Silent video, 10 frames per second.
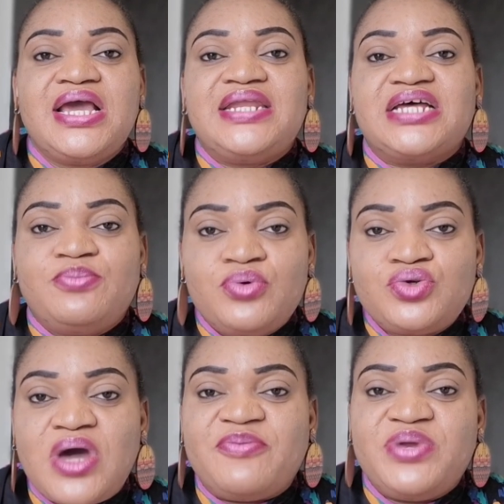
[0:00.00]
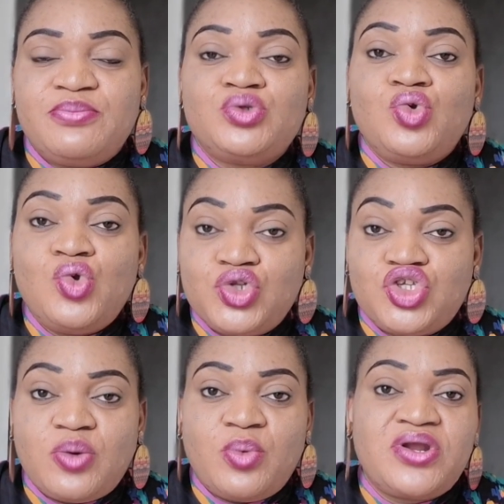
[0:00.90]
that Monzo have been able to loan
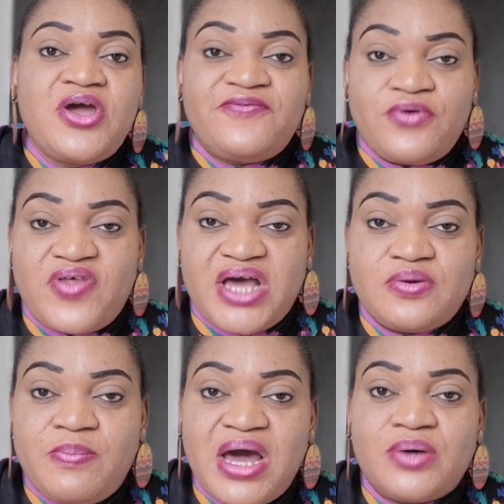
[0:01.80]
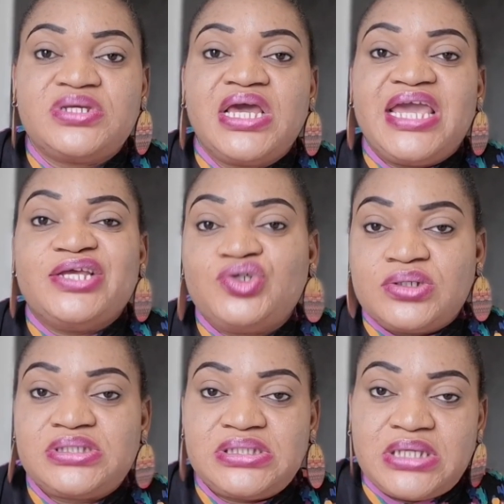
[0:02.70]
someone £4,000 in
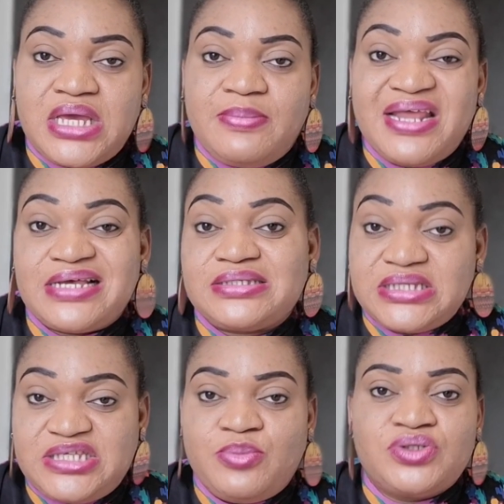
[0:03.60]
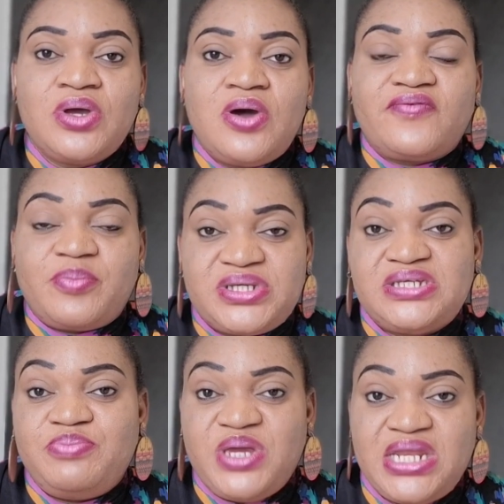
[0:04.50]
just less than 6 months of the
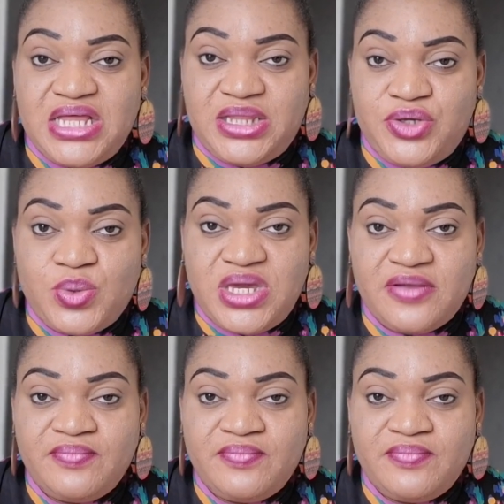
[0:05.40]
person being in the UK.